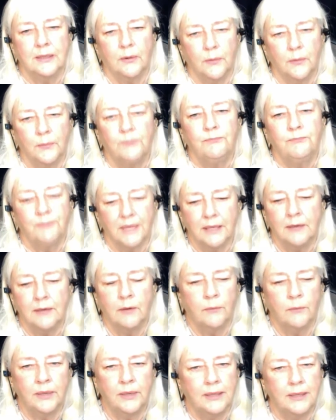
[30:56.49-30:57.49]
So you
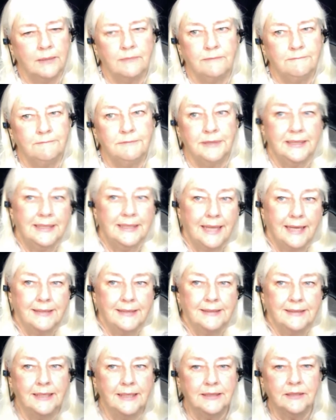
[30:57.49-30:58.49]
know,
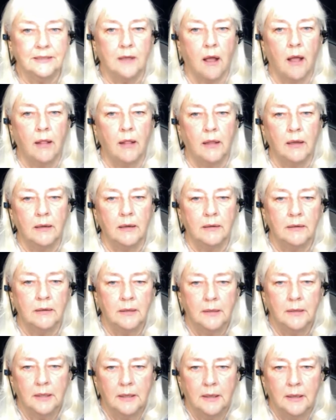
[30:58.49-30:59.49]
it's all